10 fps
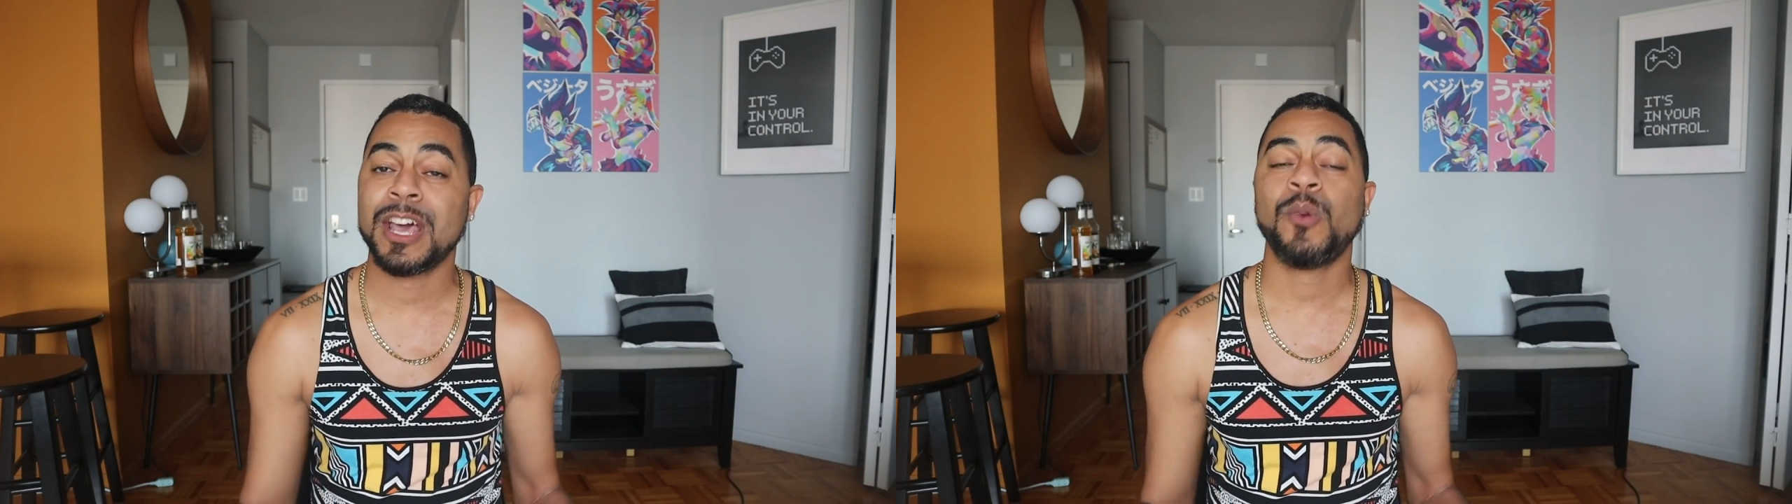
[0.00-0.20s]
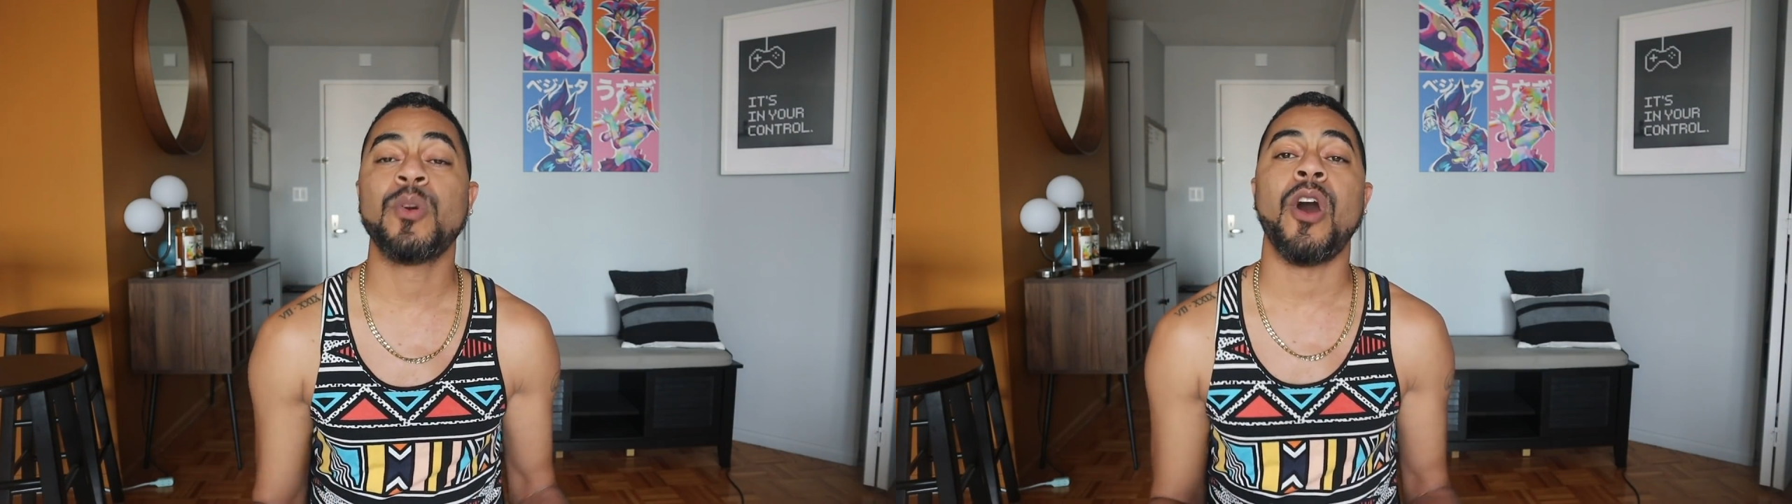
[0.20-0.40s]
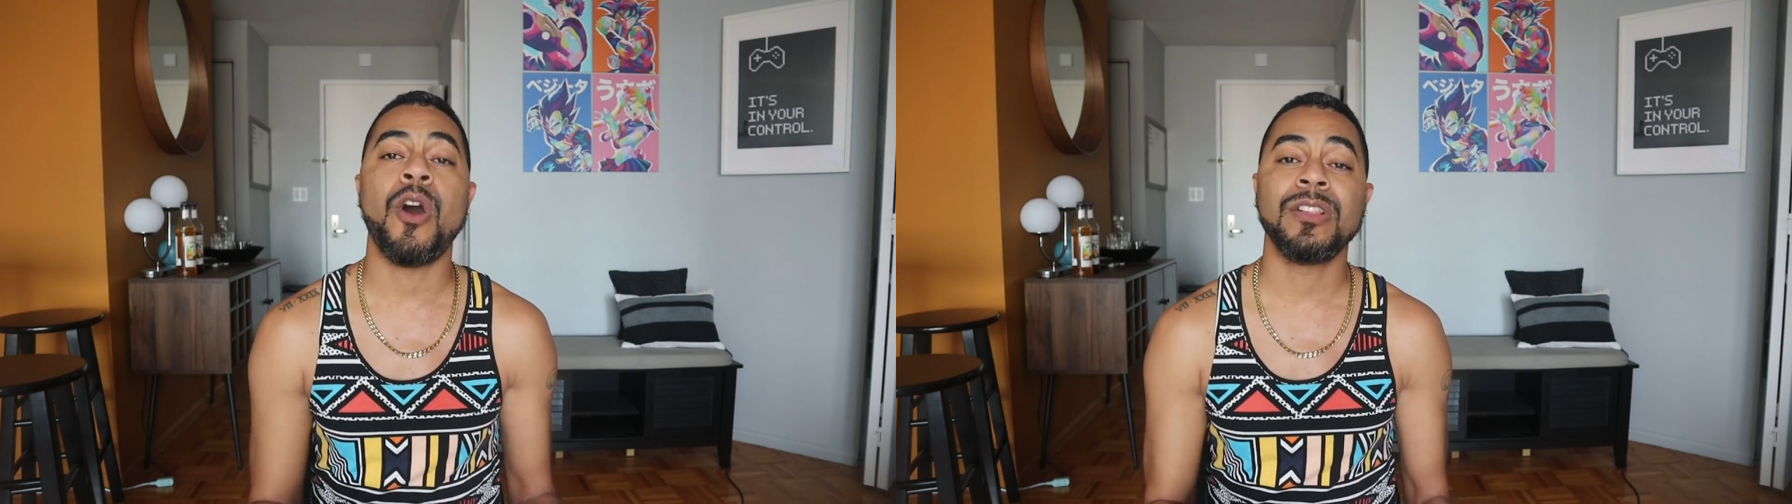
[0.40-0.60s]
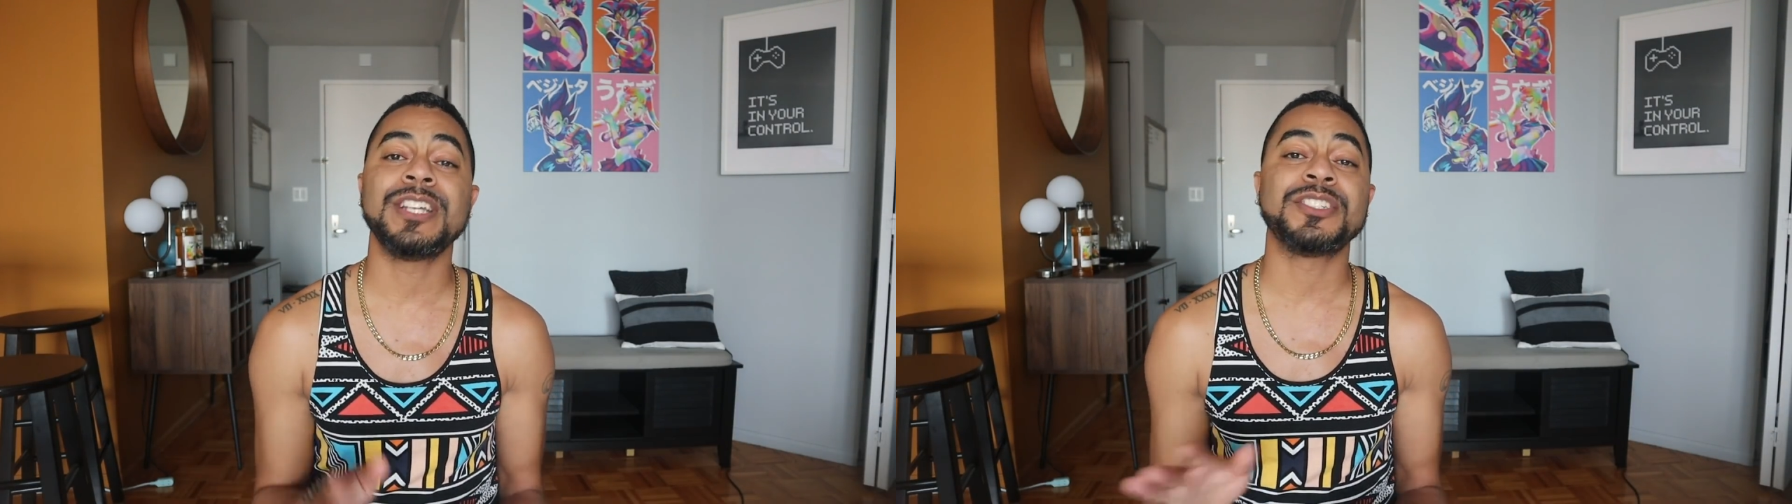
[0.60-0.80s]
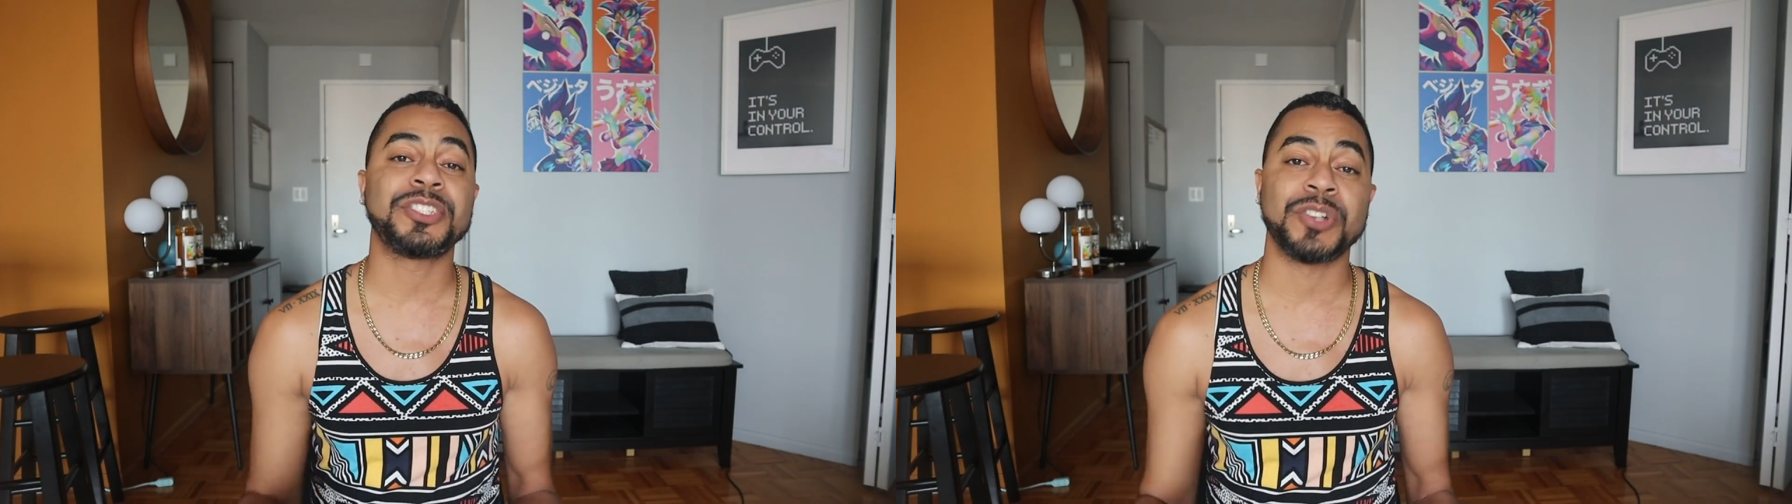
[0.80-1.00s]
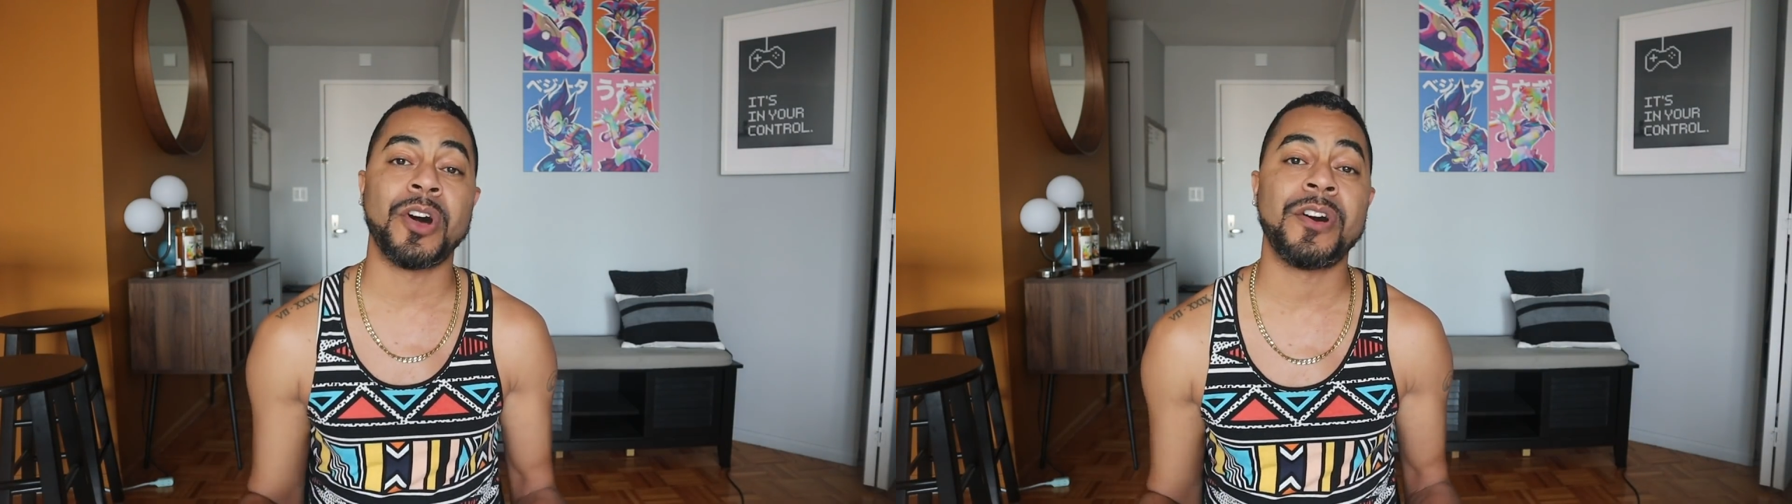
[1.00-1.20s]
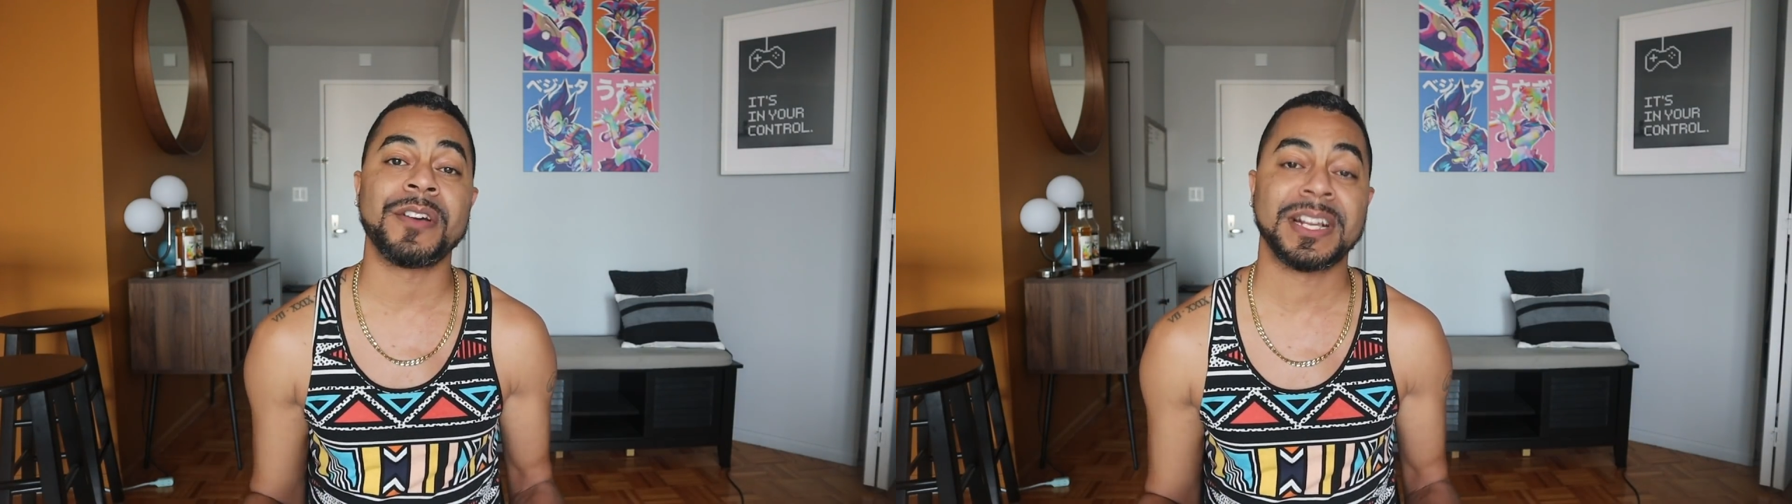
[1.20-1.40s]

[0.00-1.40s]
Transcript: We're only as strong